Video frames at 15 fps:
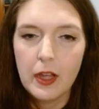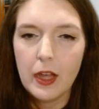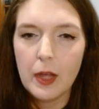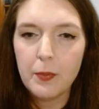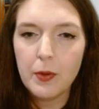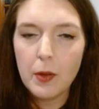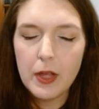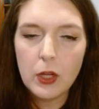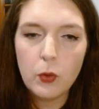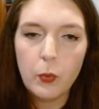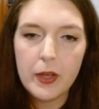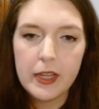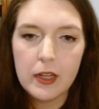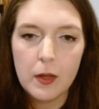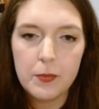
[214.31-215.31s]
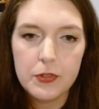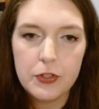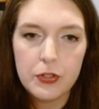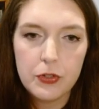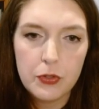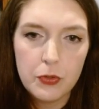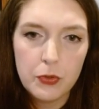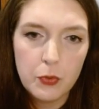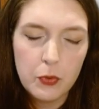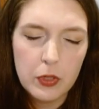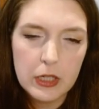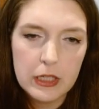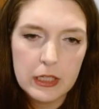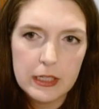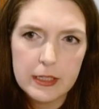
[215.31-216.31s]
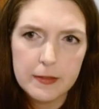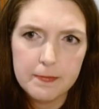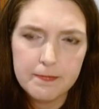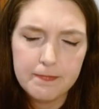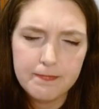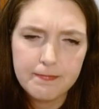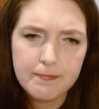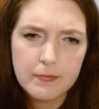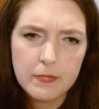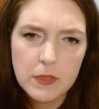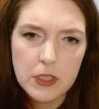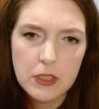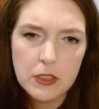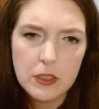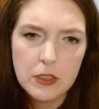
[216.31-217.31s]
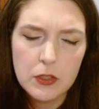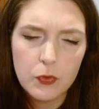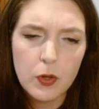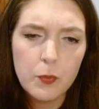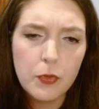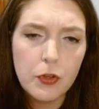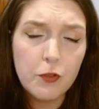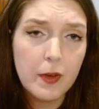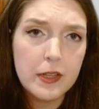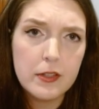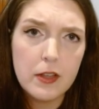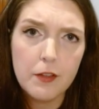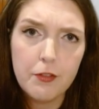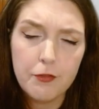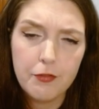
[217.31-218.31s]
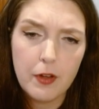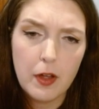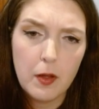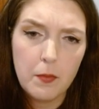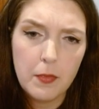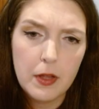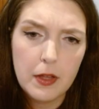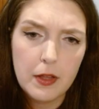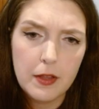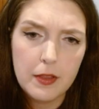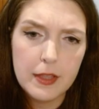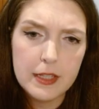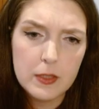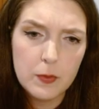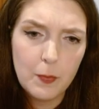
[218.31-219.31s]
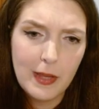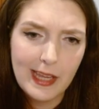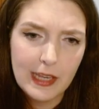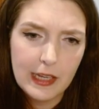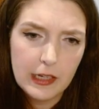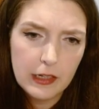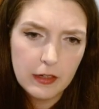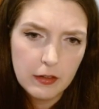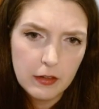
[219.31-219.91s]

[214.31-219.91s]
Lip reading: I brought my queen up to remove myself from this pin,